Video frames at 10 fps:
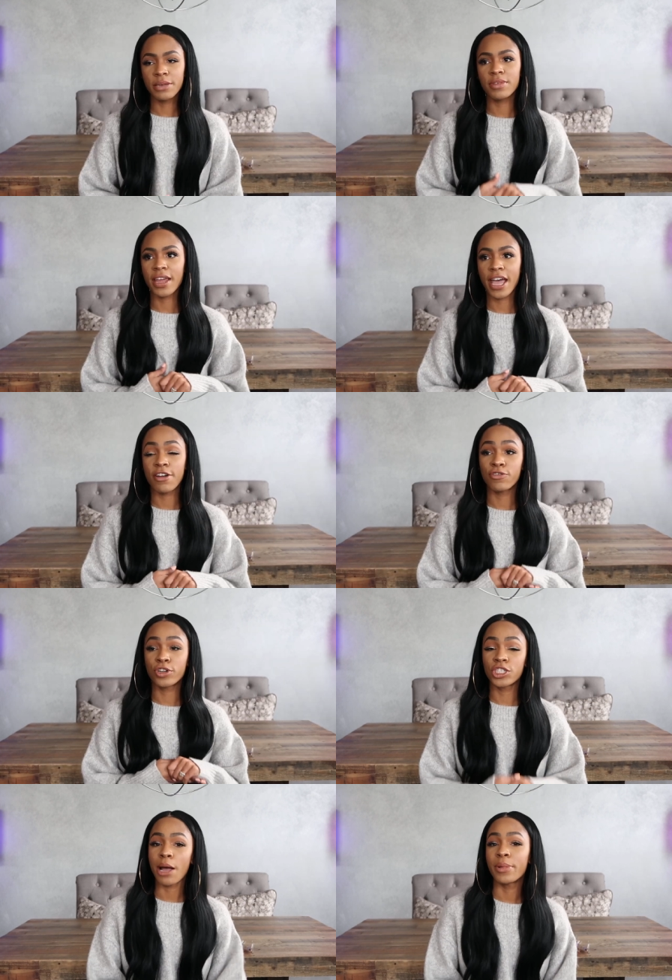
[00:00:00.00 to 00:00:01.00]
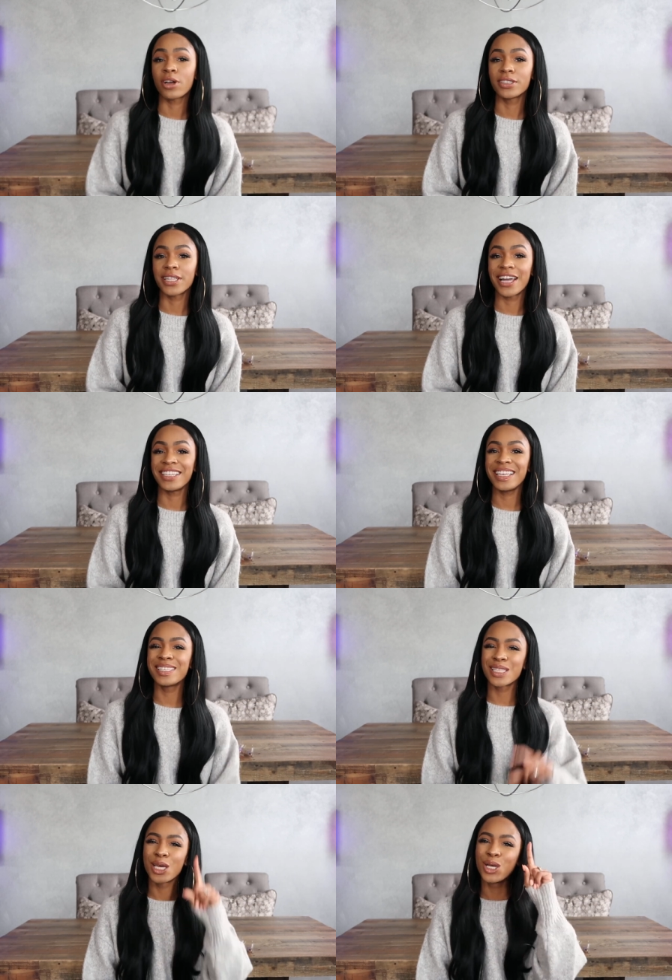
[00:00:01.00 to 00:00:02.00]
tip that I have for shopping online
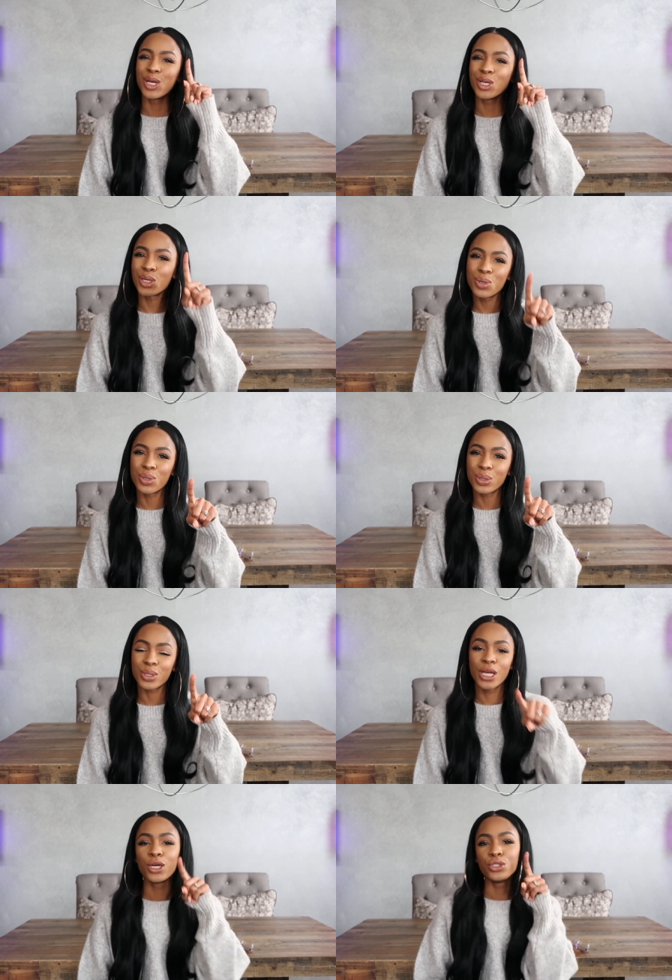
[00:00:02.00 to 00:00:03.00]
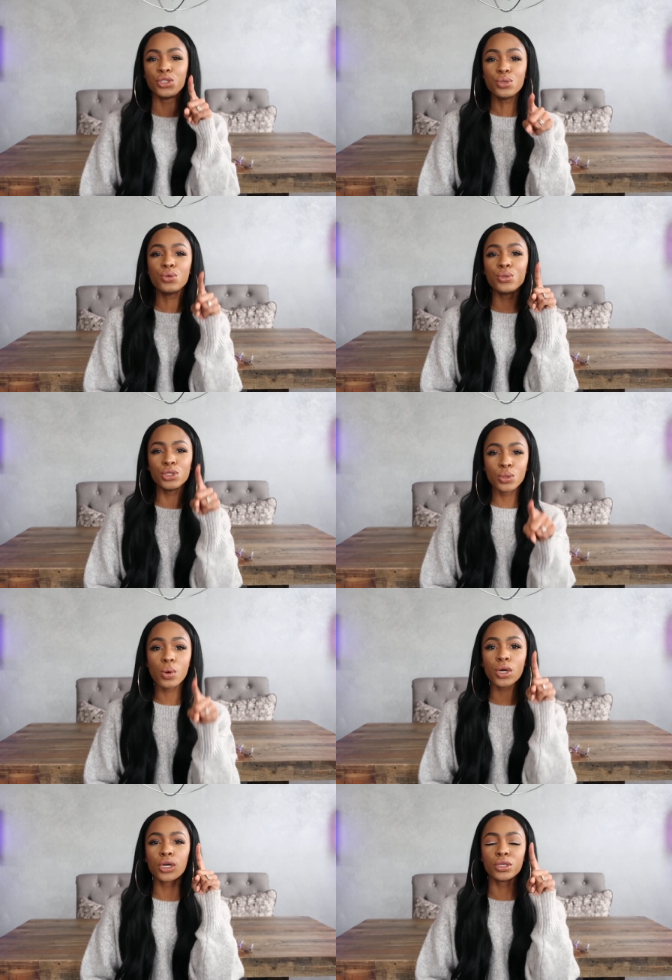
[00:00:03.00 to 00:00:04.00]
is Google. Do
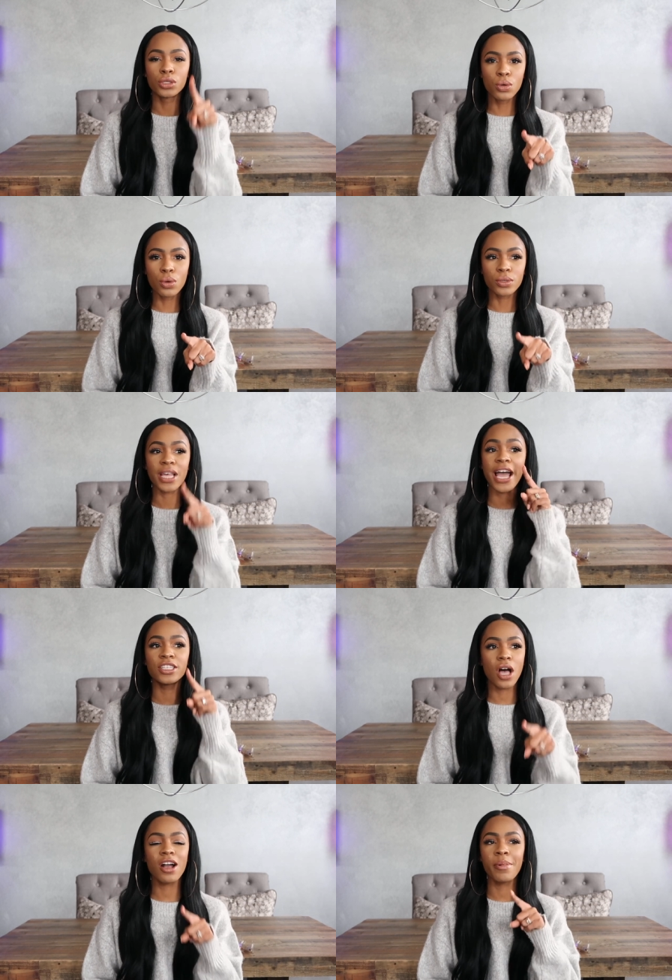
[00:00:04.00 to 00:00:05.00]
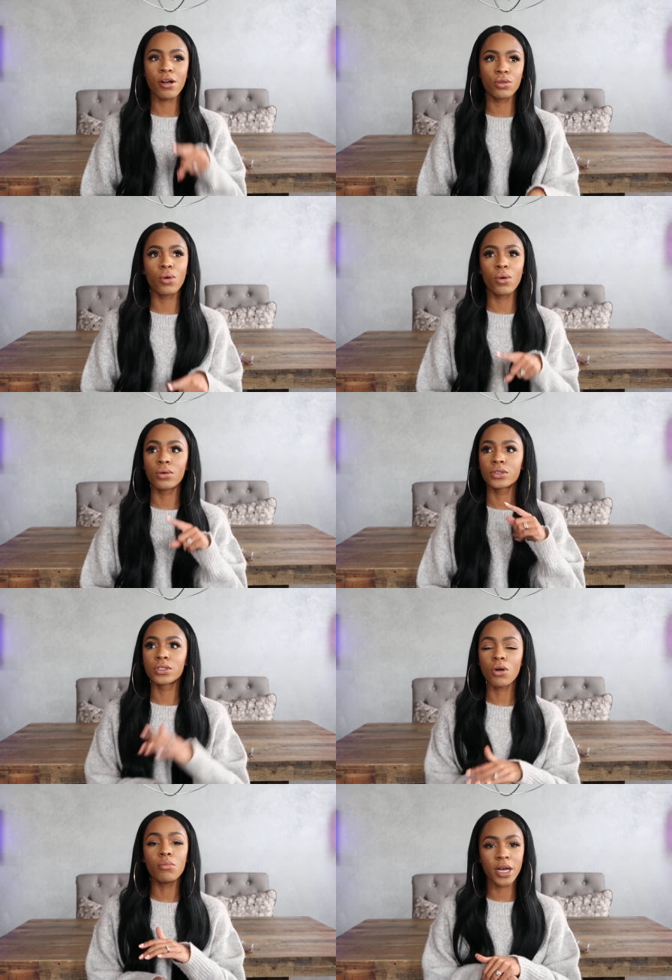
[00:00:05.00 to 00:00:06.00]
your Googles. I talk about Google
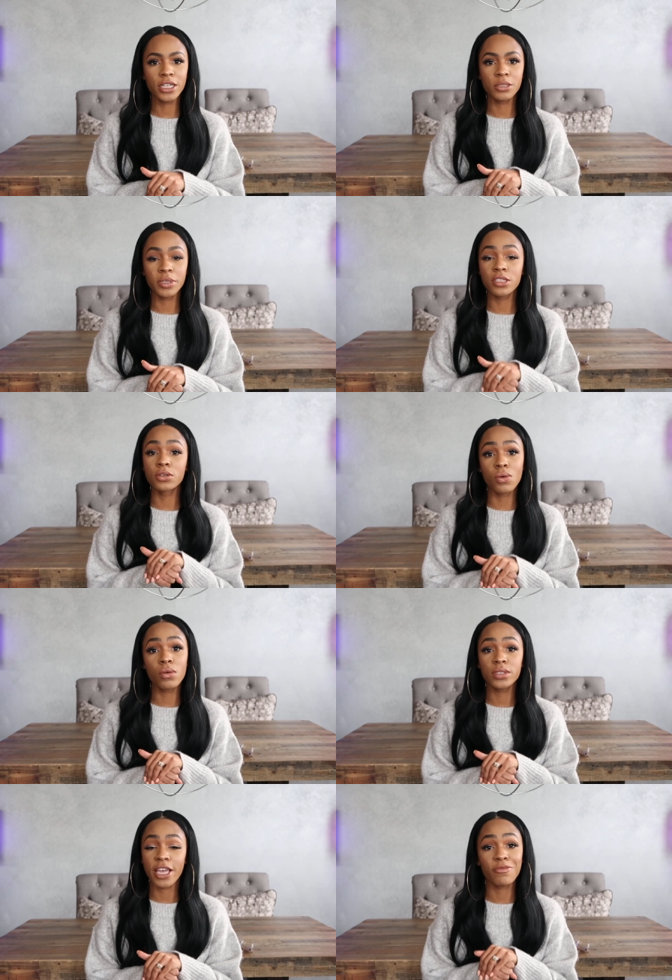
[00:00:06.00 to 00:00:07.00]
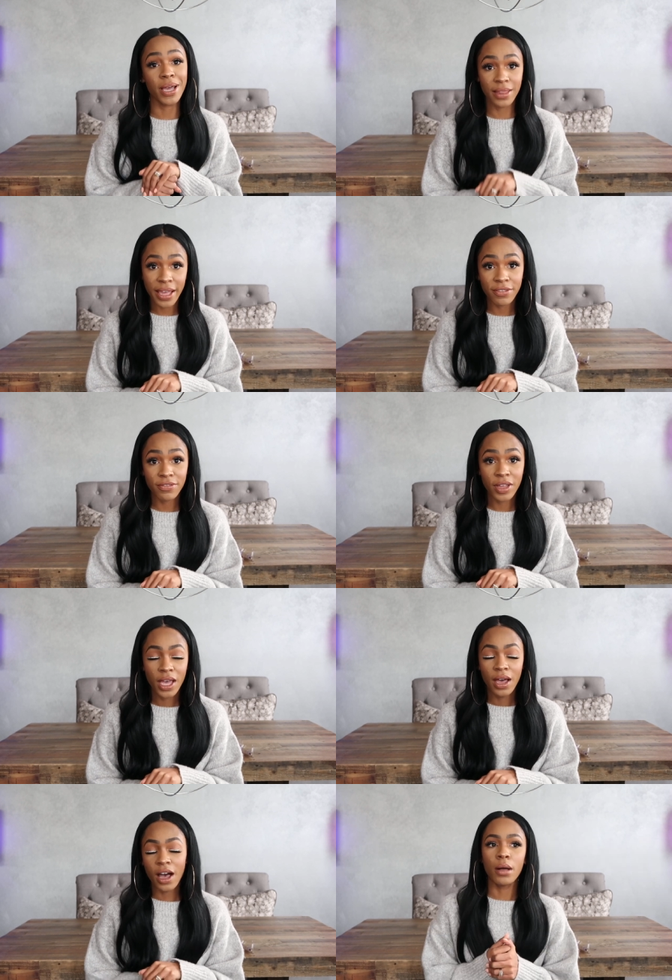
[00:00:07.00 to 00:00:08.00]
so much because Google saved my life.
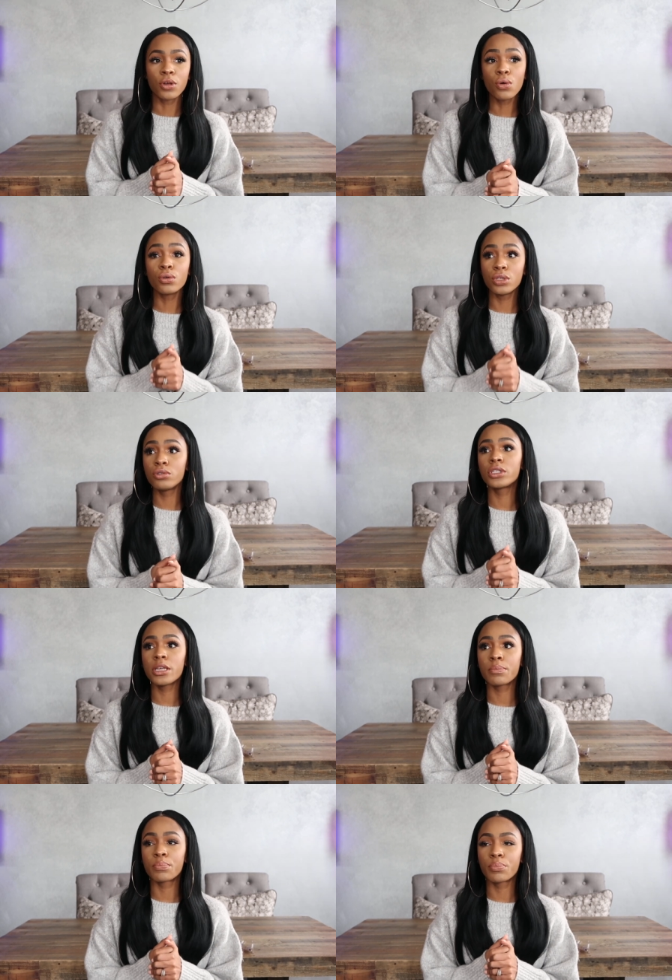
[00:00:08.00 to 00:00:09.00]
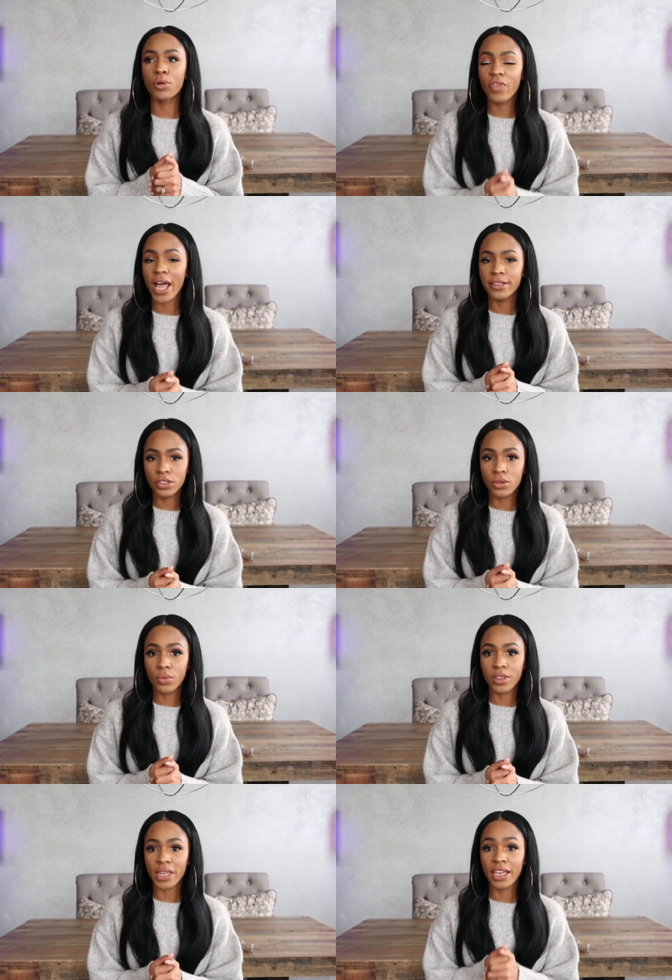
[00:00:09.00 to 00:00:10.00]
Um, Google usually provides you
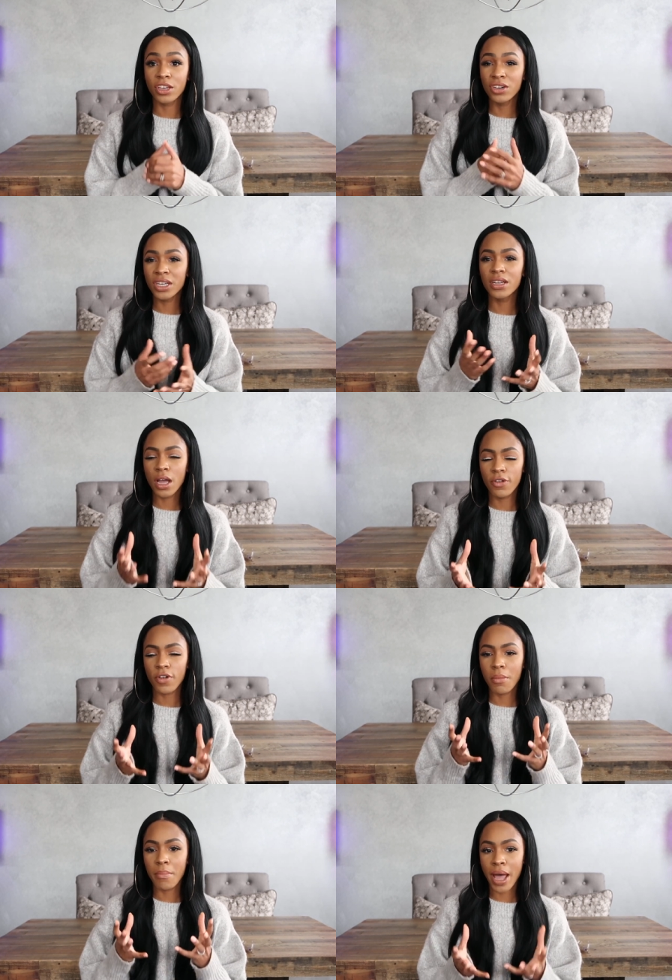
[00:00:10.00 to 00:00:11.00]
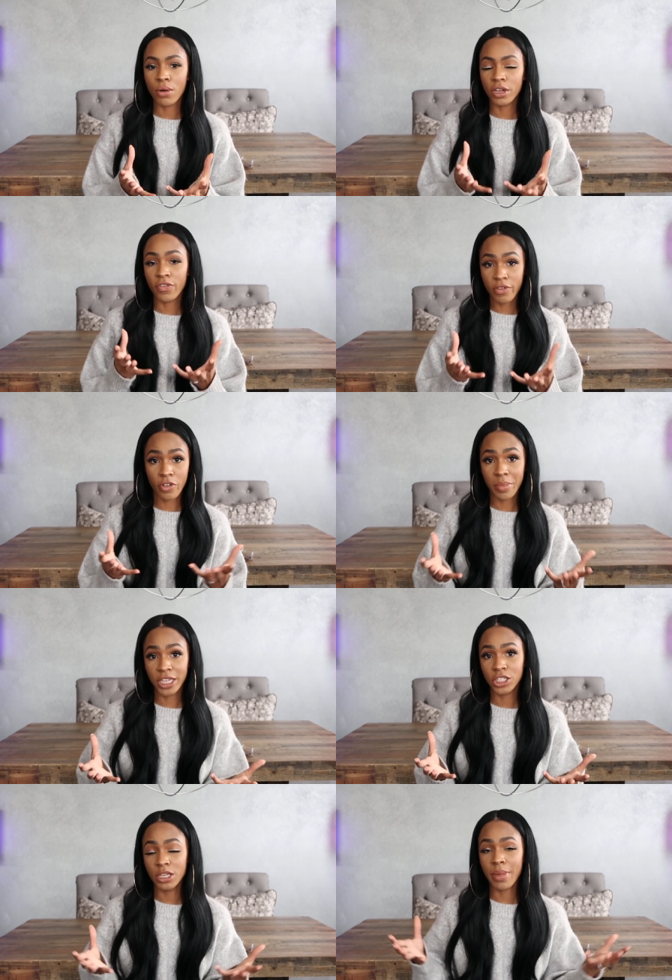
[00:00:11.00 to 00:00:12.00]
with a good enough amount of
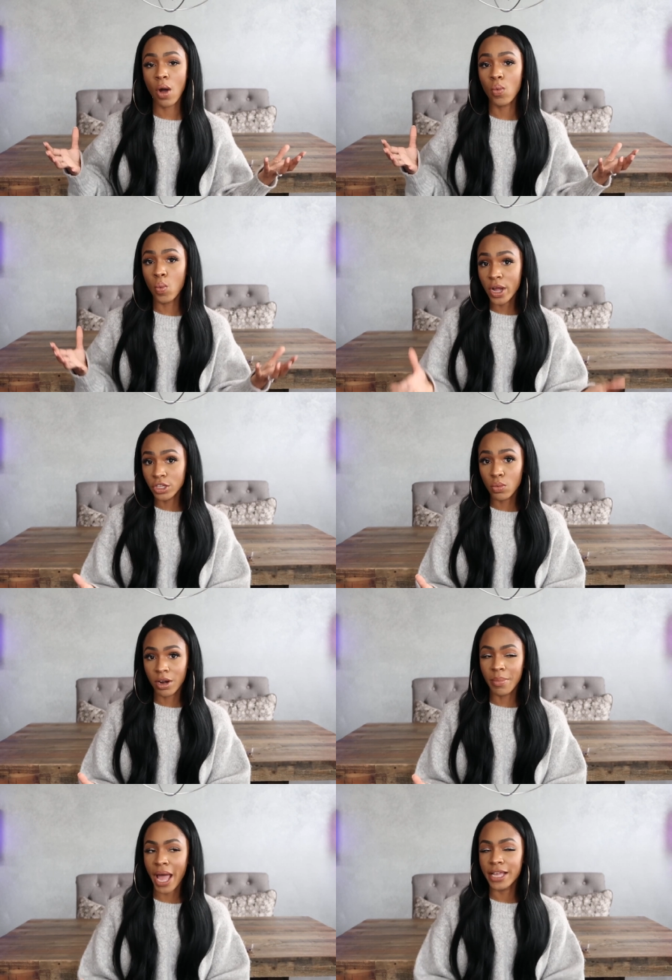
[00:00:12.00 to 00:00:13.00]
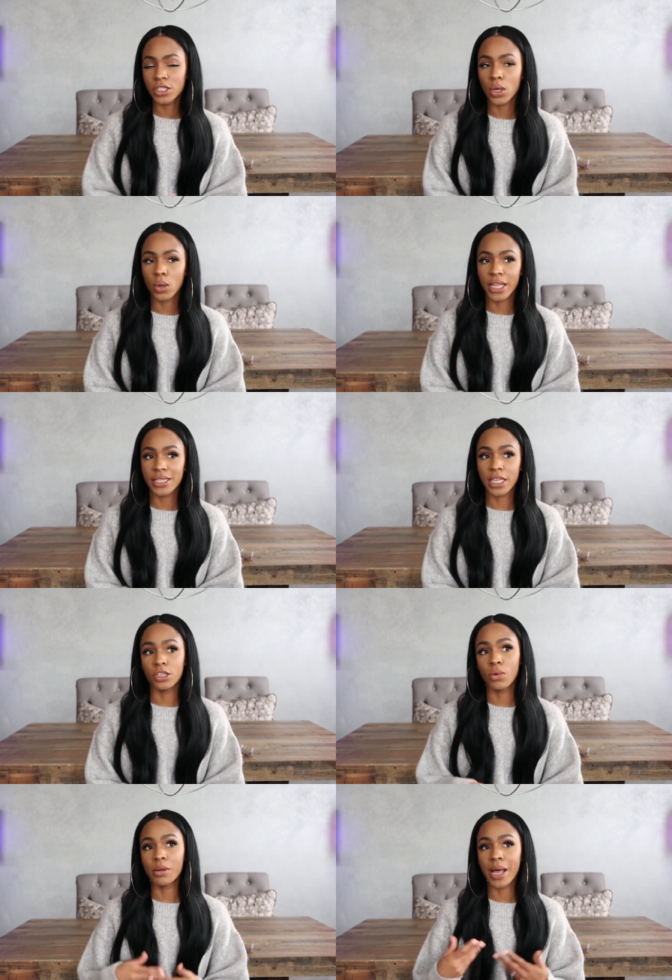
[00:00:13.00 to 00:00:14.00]
information about what you want to buy. So let's say
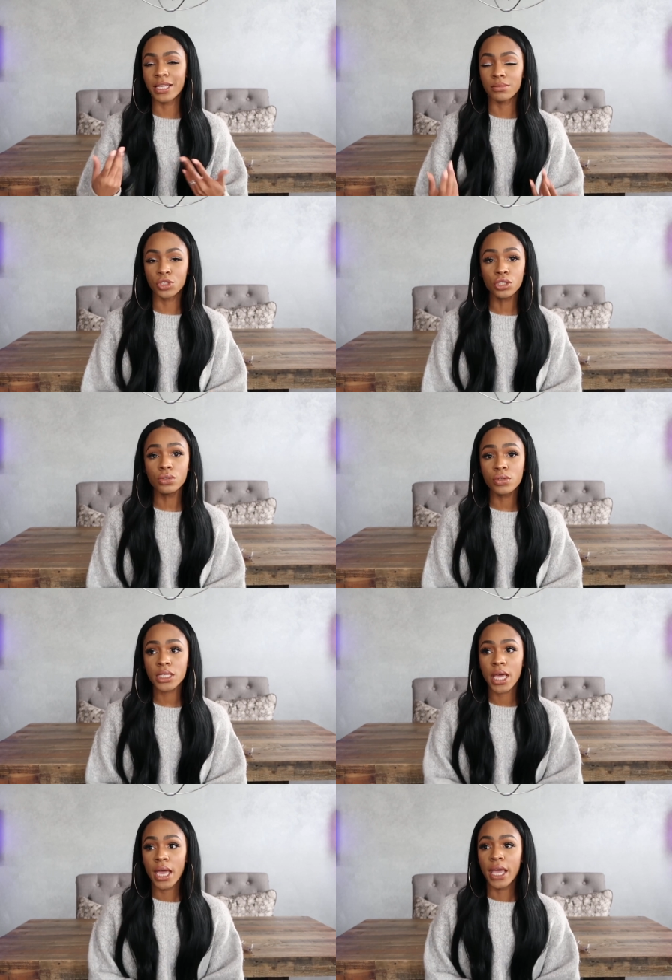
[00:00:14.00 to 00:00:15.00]
you want to buy some shoes